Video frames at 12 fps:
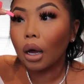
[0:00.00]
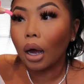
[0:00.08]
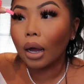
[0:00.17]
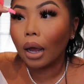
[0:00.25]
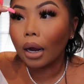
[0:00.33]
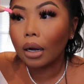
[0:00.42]

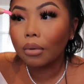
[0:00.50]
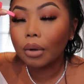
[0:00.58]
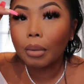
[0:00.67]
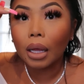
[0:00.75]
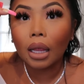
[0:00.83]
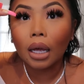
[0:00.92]
I hate it
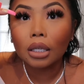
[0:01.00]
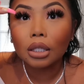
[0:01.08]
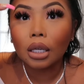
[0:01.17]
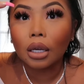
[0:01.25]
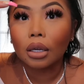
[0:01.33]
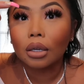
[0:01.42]
when my lash,
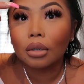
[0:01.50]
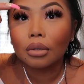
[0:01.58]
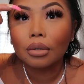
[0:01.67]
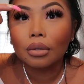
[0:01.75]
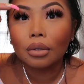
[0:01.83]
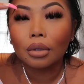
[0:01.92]
like,
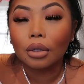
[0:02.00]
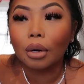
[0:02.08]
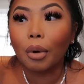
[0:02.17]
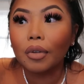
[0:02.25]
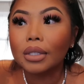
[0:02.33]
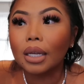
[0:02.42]
they're
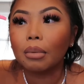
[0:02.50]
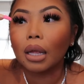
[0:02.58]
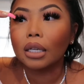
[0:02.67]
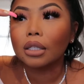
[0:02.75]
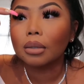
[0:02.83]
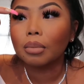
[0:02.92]
both the same
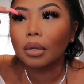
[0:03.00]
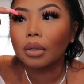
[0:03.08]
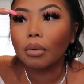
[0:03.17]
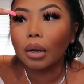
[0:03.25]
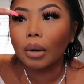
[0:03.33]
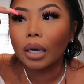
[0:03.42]
lashes,
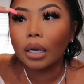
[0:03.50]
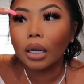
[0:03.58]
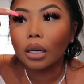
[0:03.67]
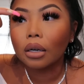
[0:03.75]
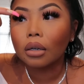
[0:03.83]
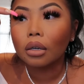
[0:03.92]
but like right
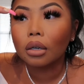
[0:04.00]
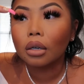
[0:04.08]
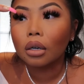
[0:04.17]
here,